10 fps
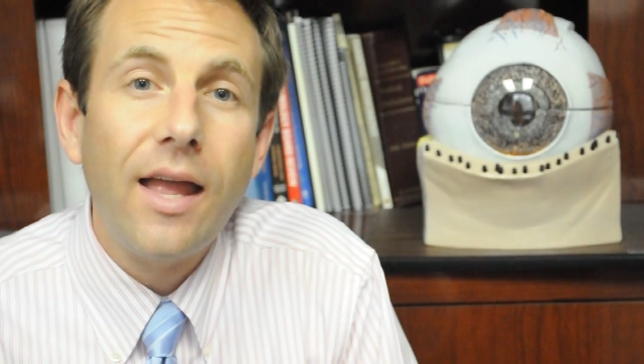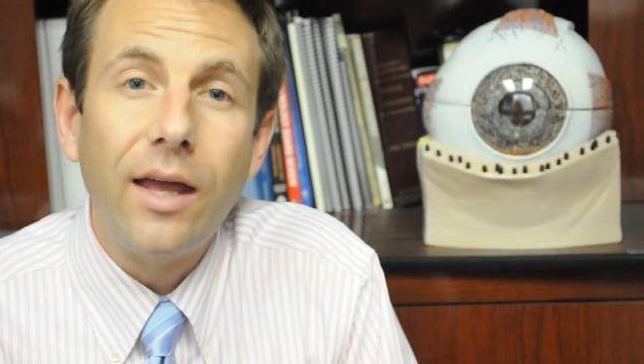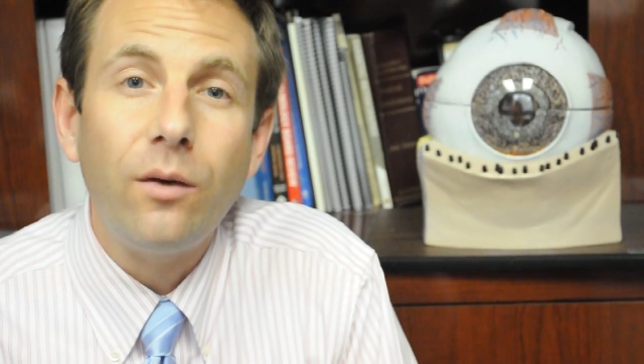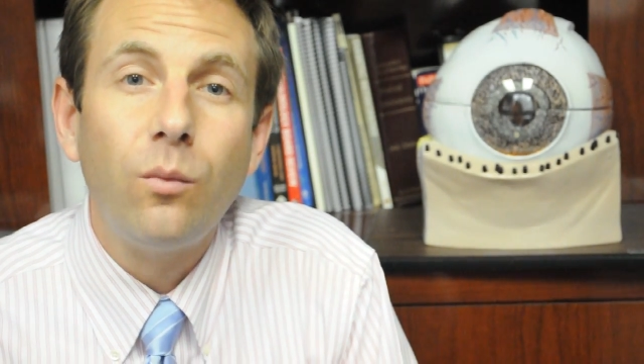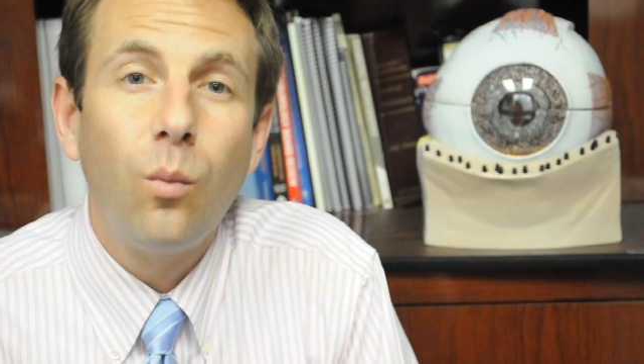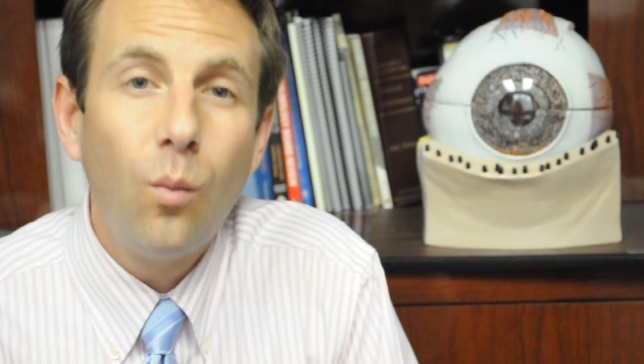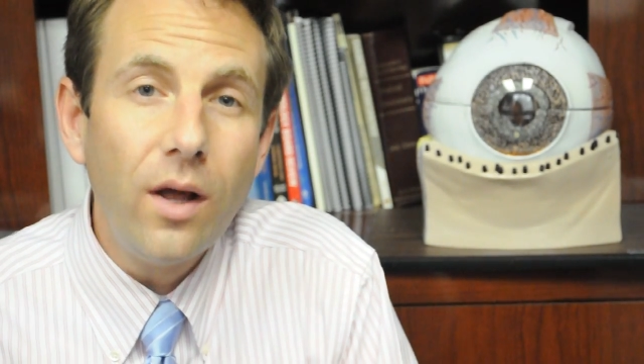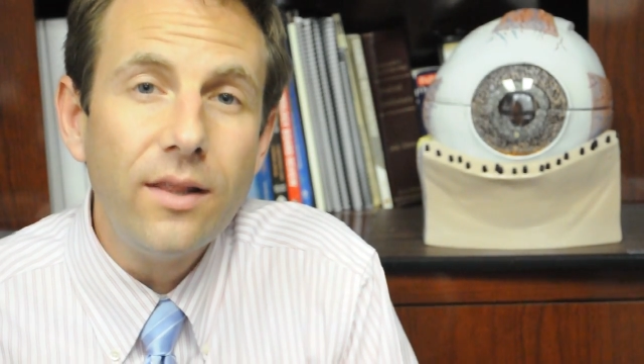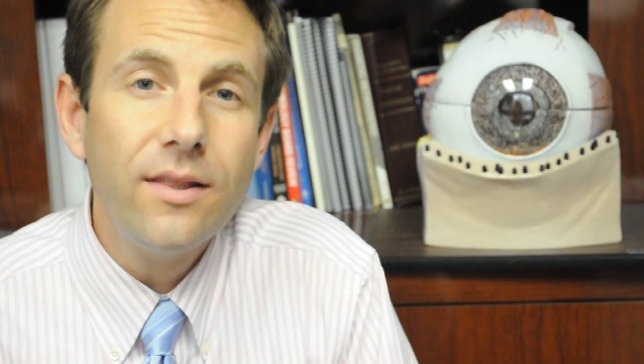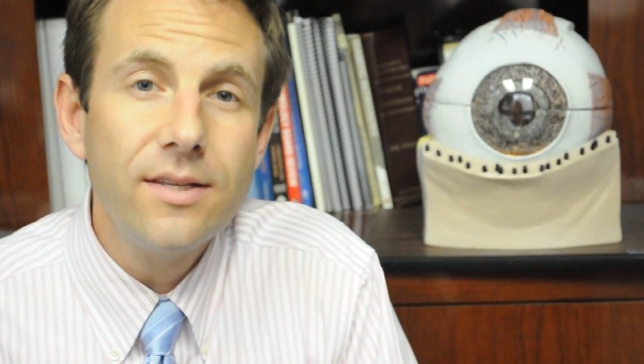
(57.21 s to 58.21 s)
And
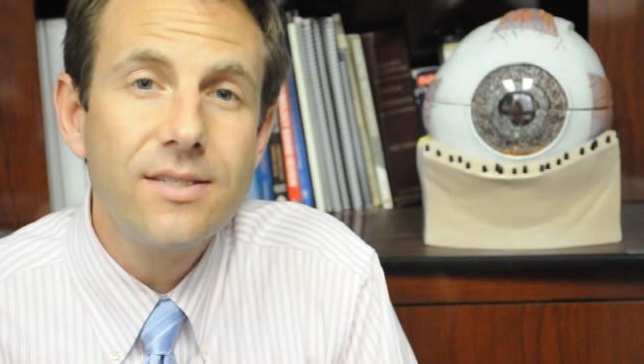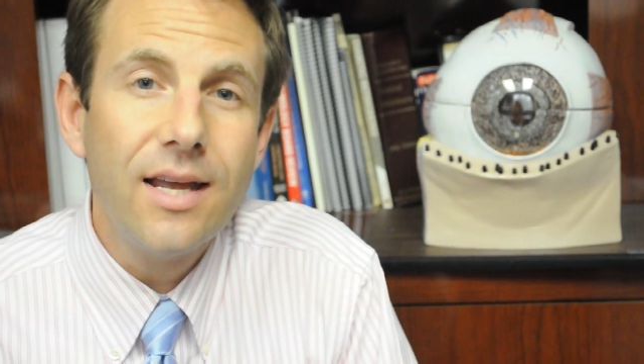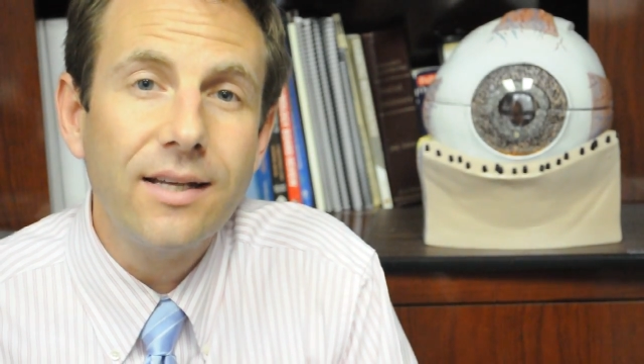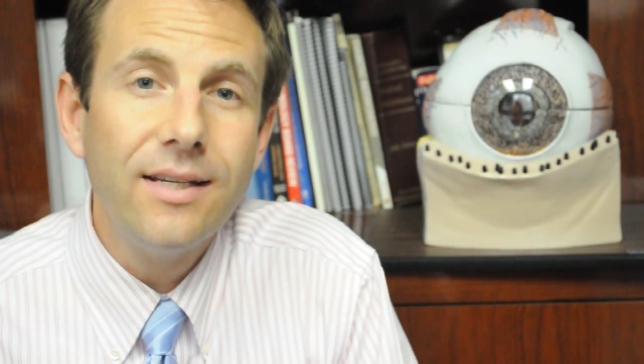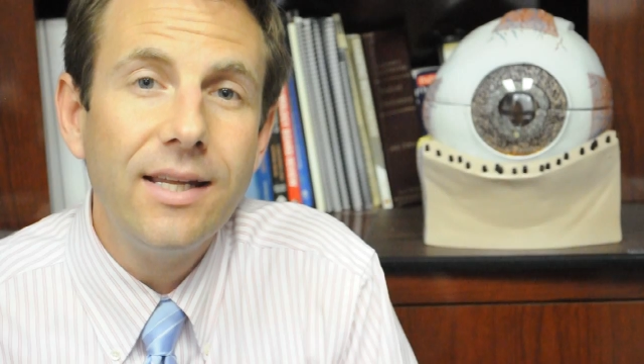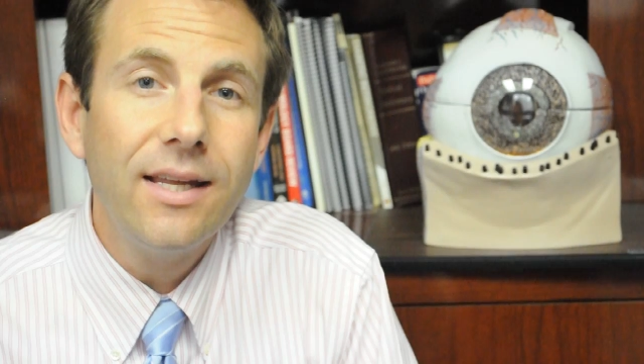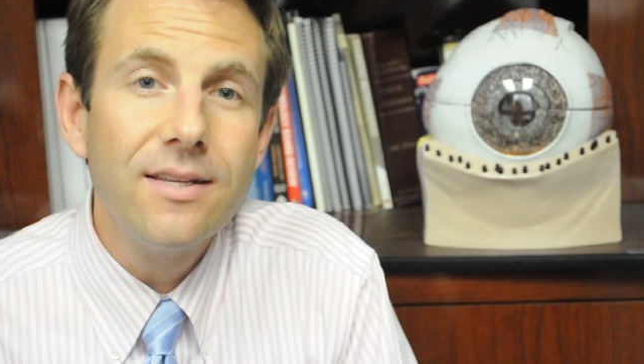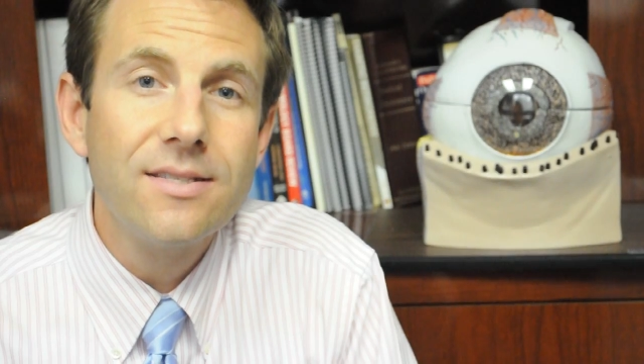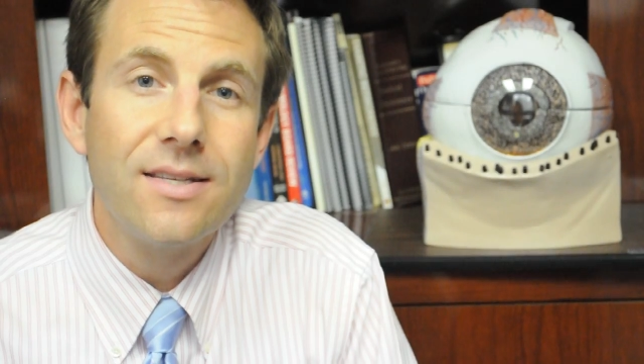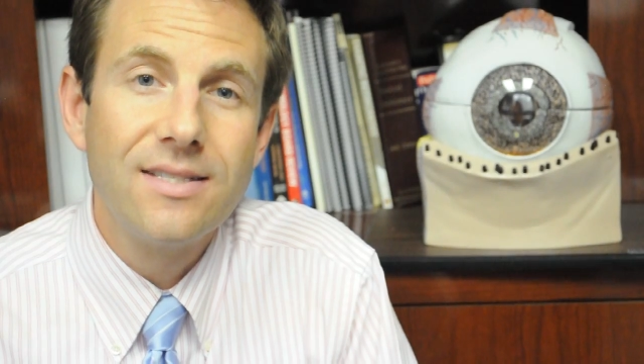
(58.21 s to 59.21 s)
what this technique is,